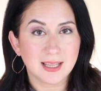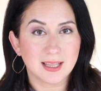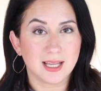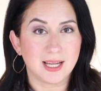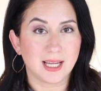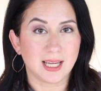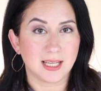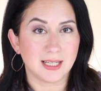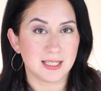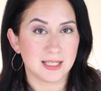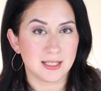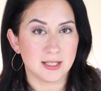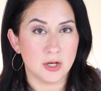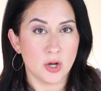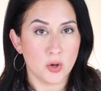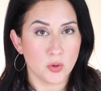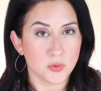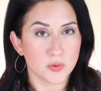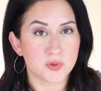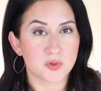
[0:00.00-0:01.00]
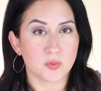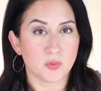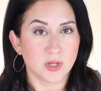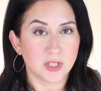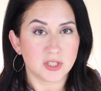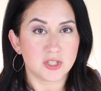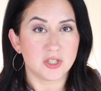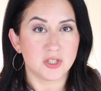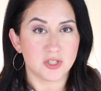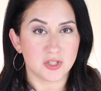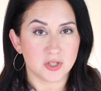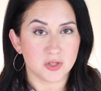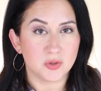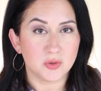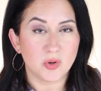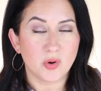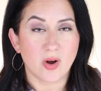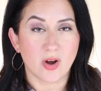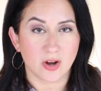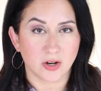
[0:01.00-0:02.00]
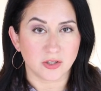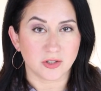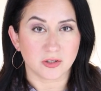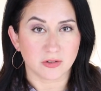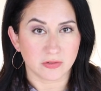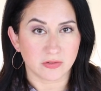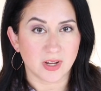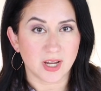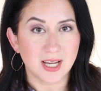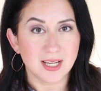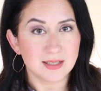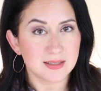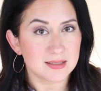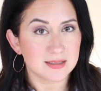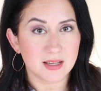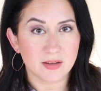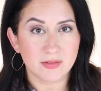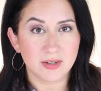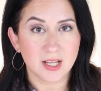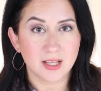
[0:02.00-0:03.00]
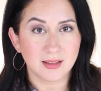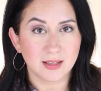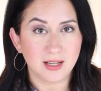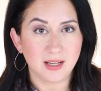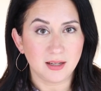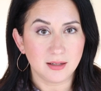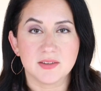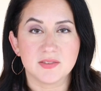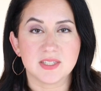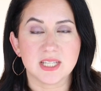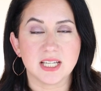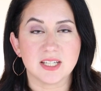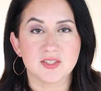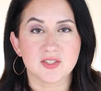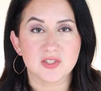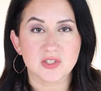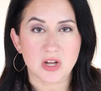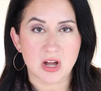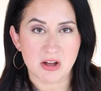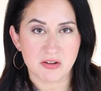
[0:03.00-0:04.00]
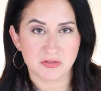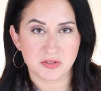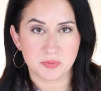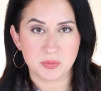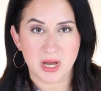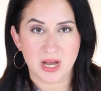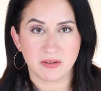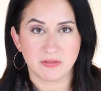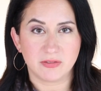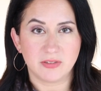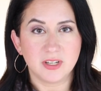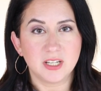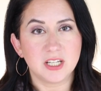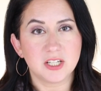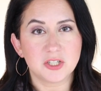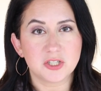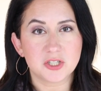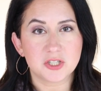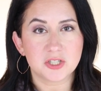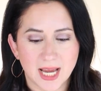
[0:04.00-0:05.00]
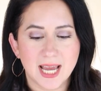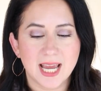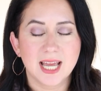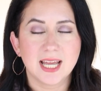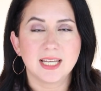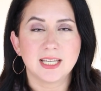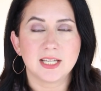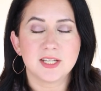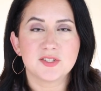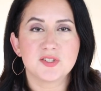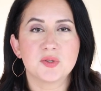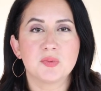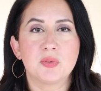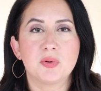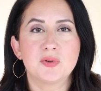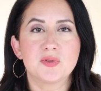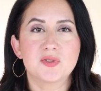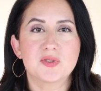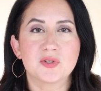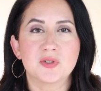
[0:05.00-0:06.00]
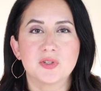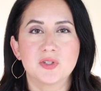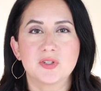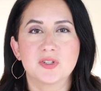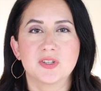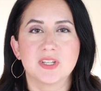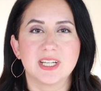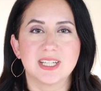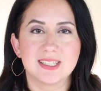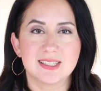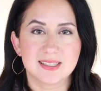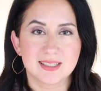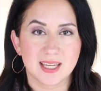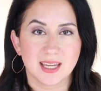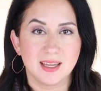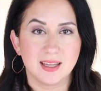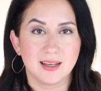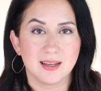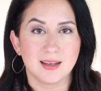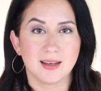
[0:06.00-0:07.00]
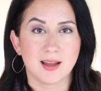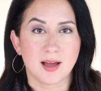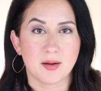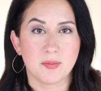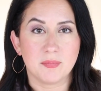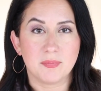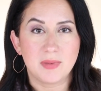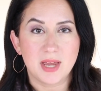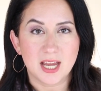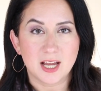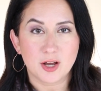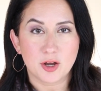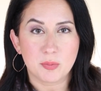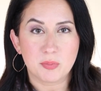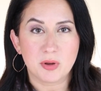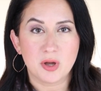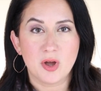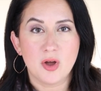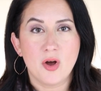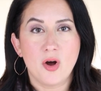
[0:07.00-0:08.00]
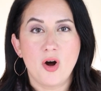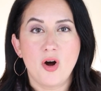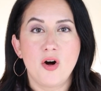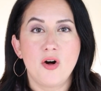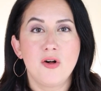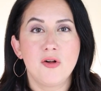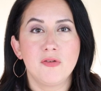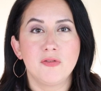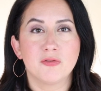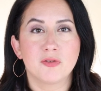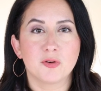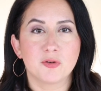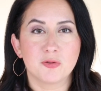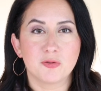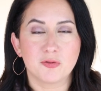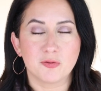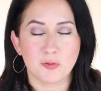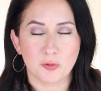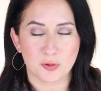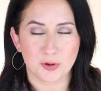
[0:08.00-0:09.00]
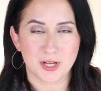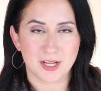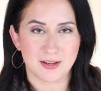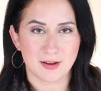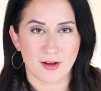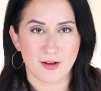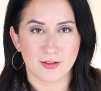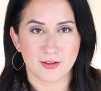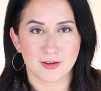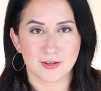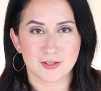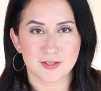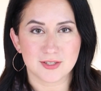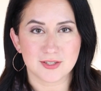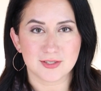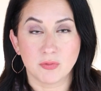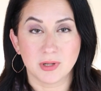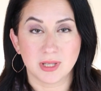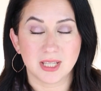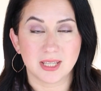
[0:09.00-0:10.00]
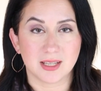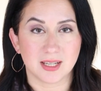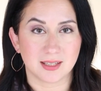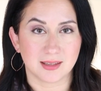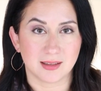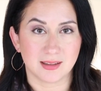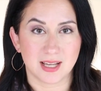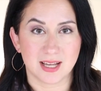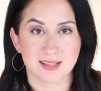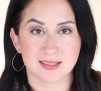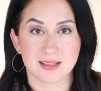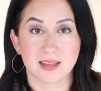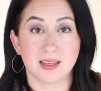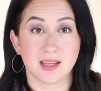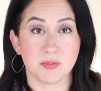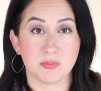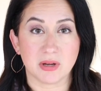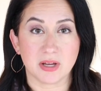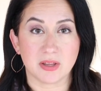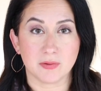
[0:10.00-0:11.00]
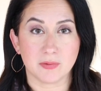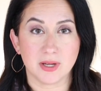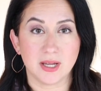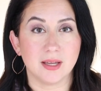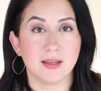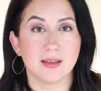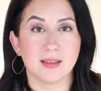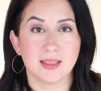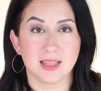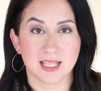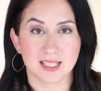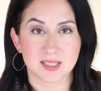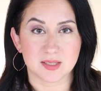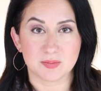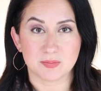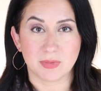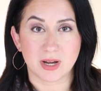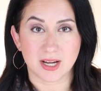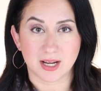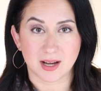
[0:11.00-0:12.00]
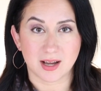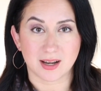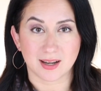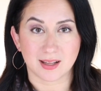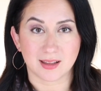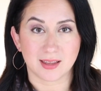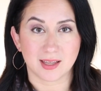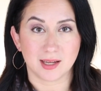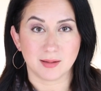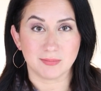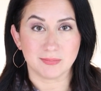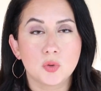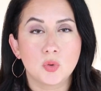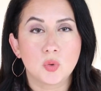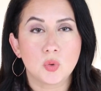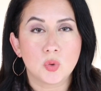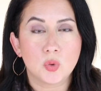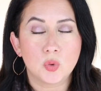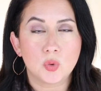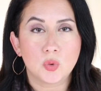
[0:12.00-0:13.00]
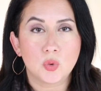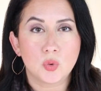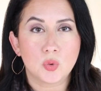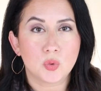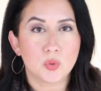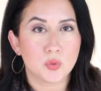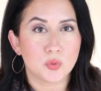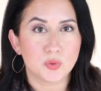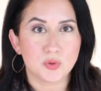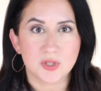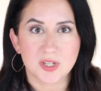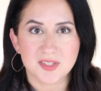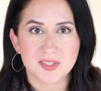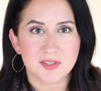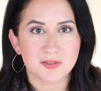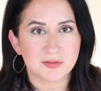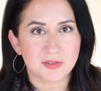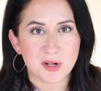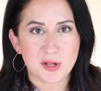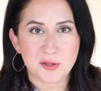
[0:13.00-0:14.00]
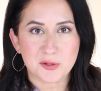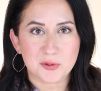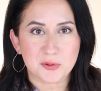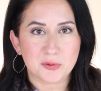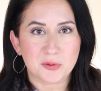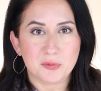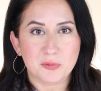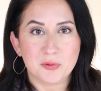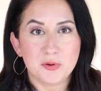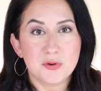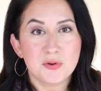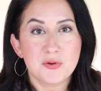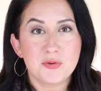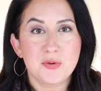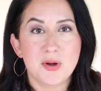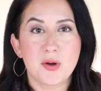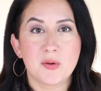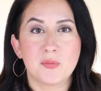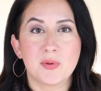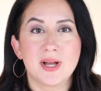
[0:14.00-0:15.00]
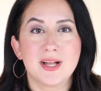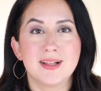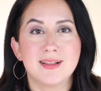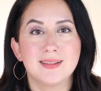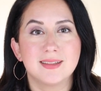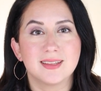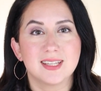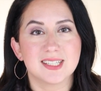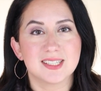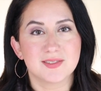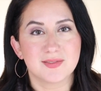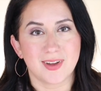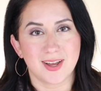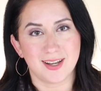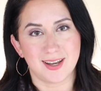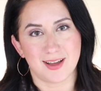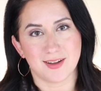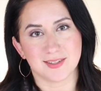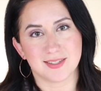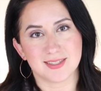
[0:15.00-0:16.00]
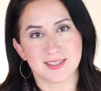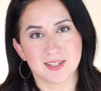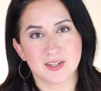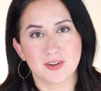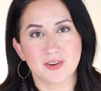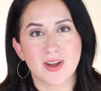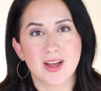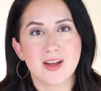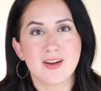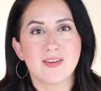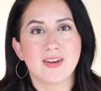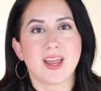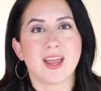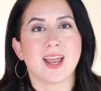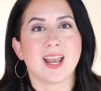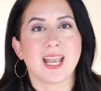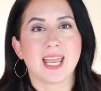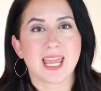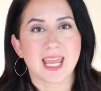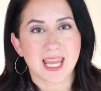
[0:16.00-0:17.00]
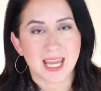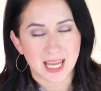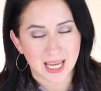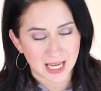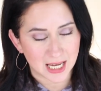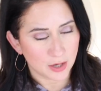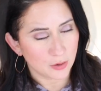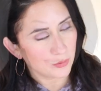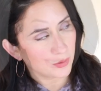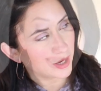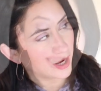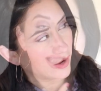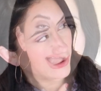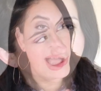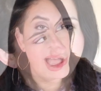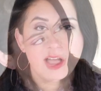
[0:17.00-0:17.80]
Like, it knows what to do on your face, evidently. It gives a soft matte finish and is supposed to look like skin, not makeup, all for $40. I really like the last claim, by the way. That's my kind of claim. So does it follow through? Well, let's find out. Stick around and here we go.